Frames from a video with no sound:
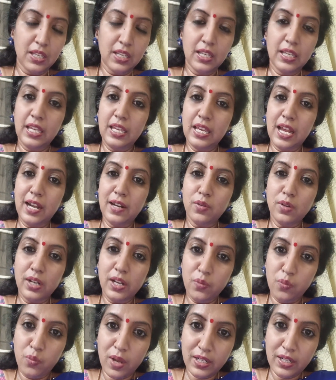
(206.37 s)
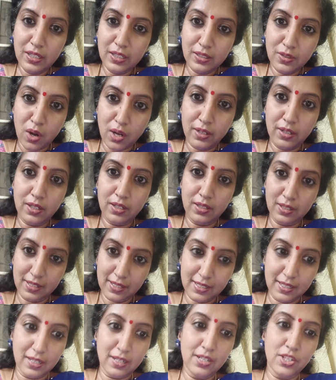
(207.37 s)
He had only one daughter, his
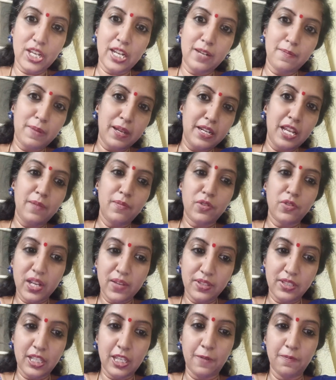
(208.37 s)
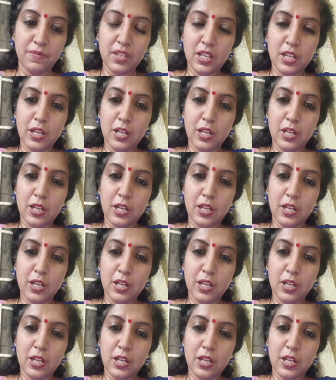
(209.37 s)
girl child by name Revati.